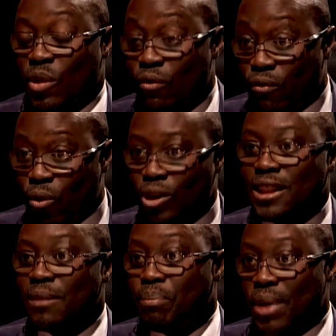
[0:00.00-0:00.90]

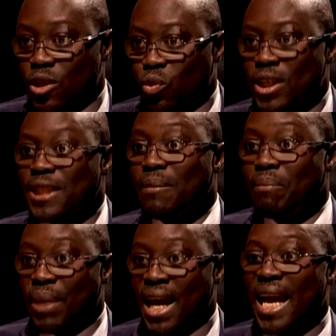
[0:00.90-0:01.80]
40 pesos
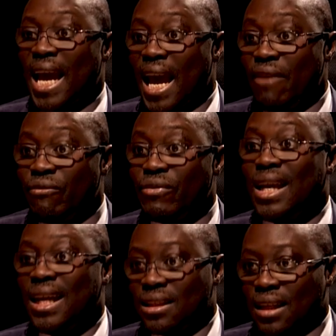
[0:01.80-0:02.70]
per every
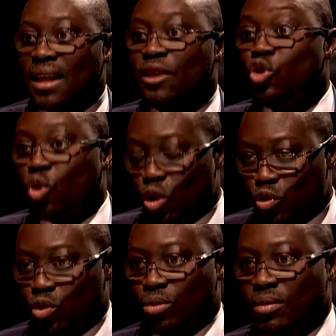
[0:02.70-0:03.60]
liter you
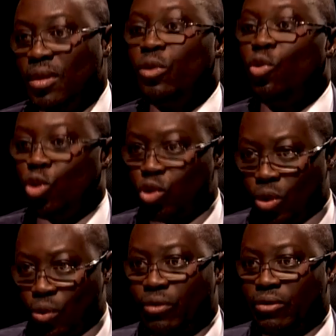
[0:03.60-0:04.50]
consume goes to
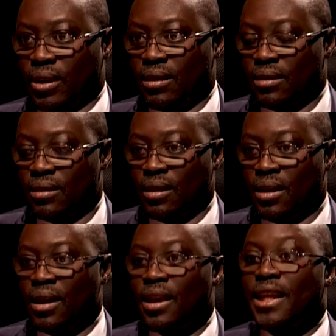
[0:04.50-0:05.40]
the road fund.
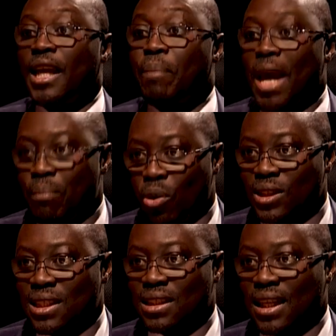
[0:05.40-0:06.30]
The
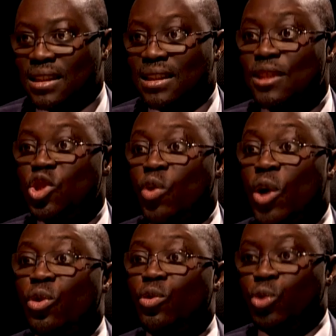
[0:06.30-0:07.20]
purpose is that since you're a
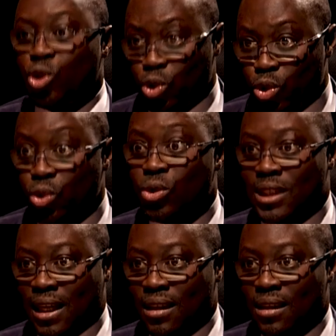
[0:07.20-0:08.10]
road
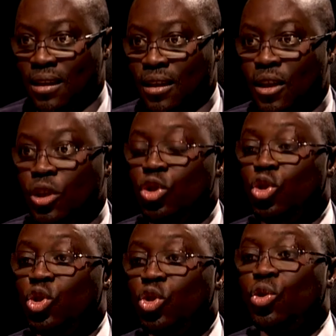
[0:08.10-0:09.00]
user, you
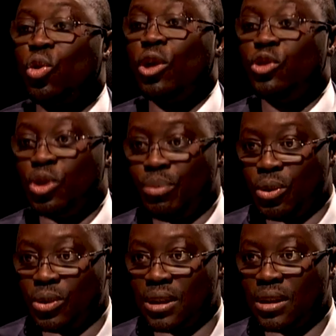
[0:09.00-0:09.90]
should
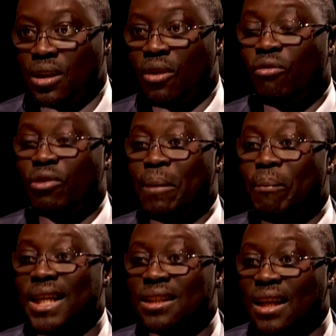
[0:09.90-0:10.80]
contribute for the
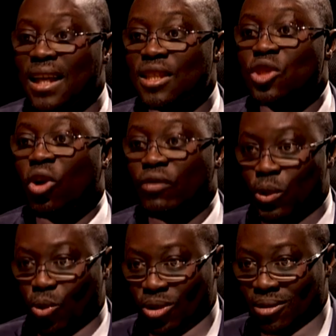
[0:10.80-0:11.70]
maintenance of the
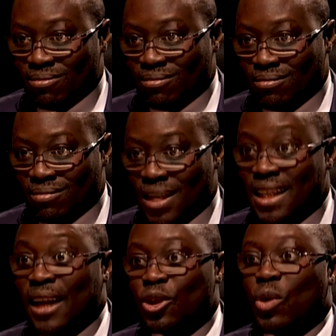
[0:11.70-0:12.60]
road. And
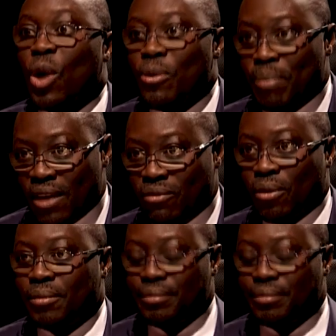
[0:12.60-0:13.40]
that is why we pay for.